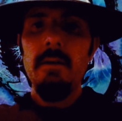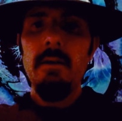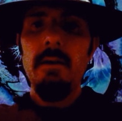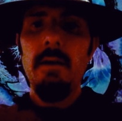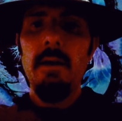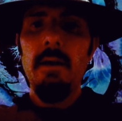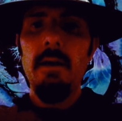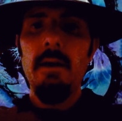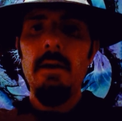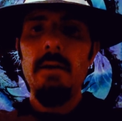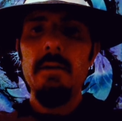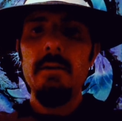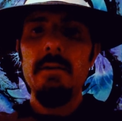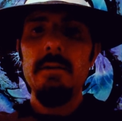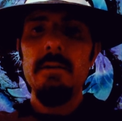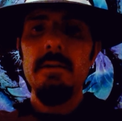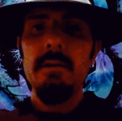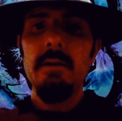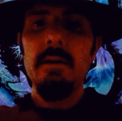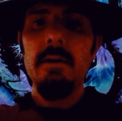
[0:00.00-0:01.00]

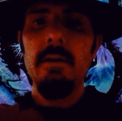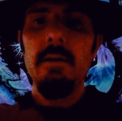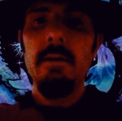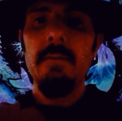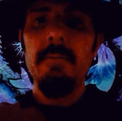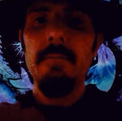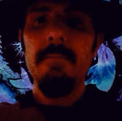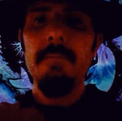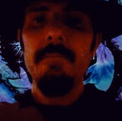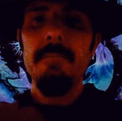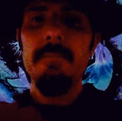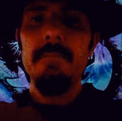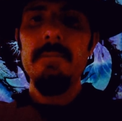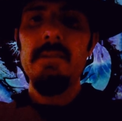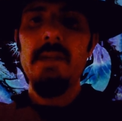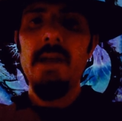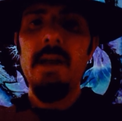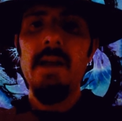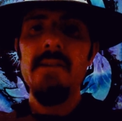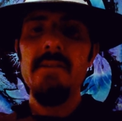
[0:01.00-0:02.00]
and
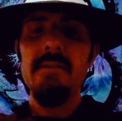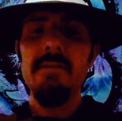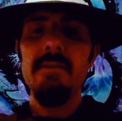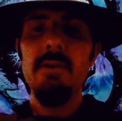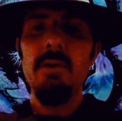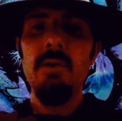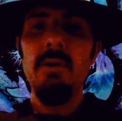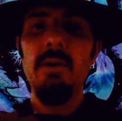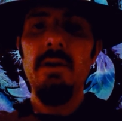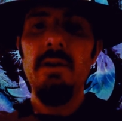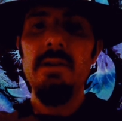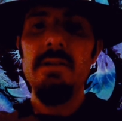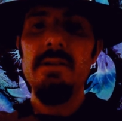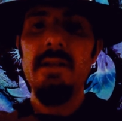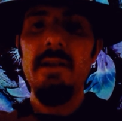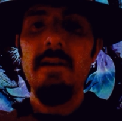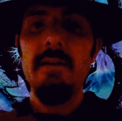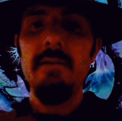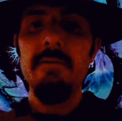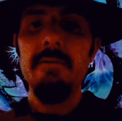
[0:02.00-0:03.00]
size of the unit
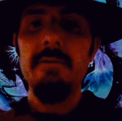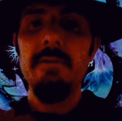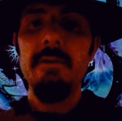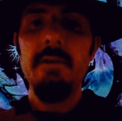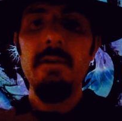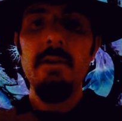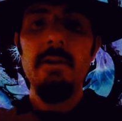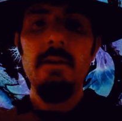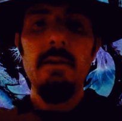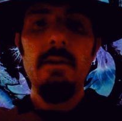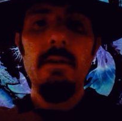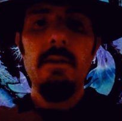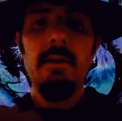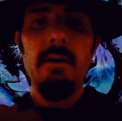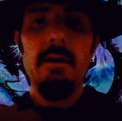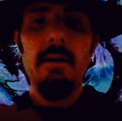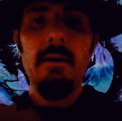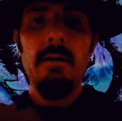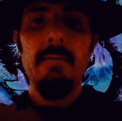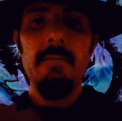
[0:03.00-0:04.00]
itself
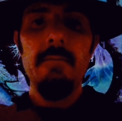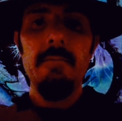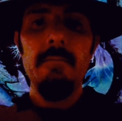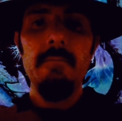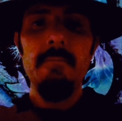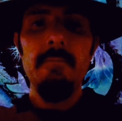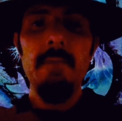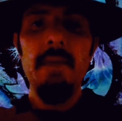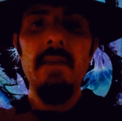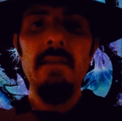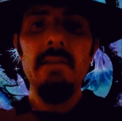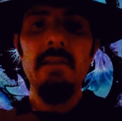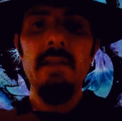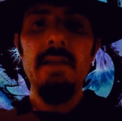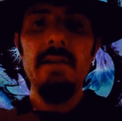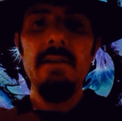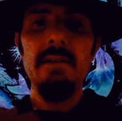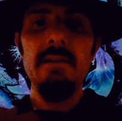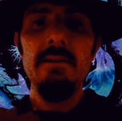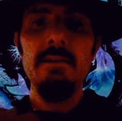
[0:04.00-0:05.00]
may
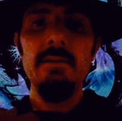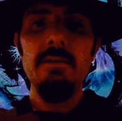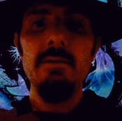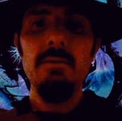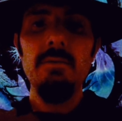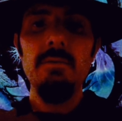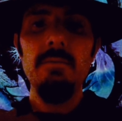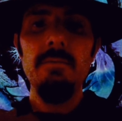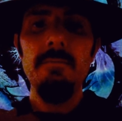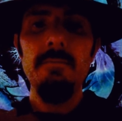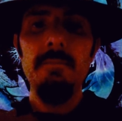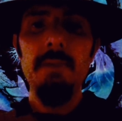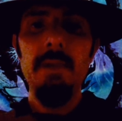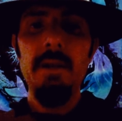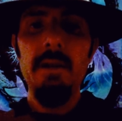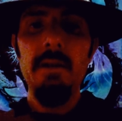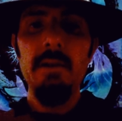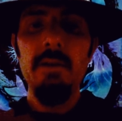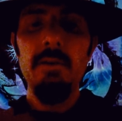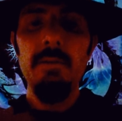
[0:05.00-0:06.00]
lend it to
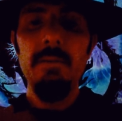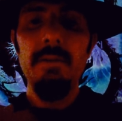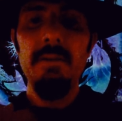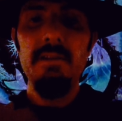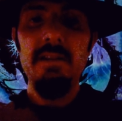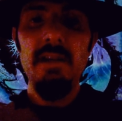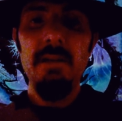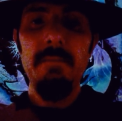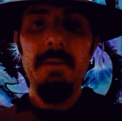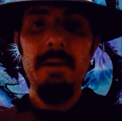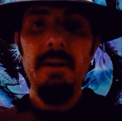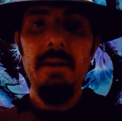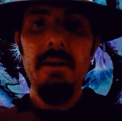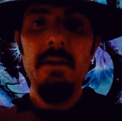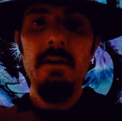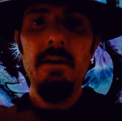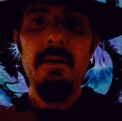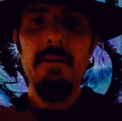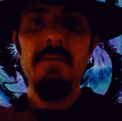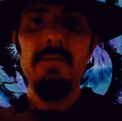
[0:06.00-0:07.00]
being a little bit tippy
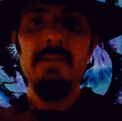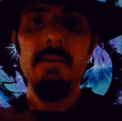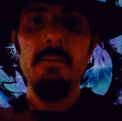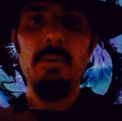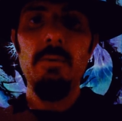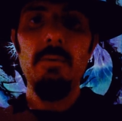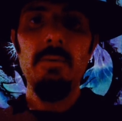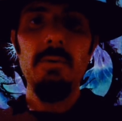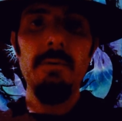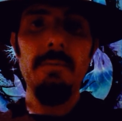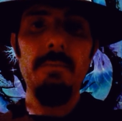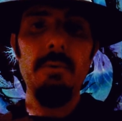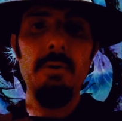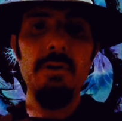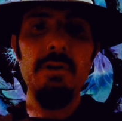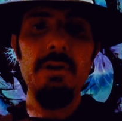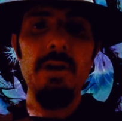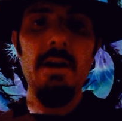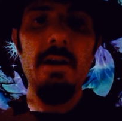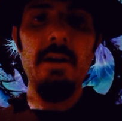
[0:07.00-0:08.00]
if someone were to
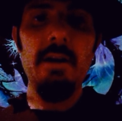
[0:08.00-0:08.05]
push on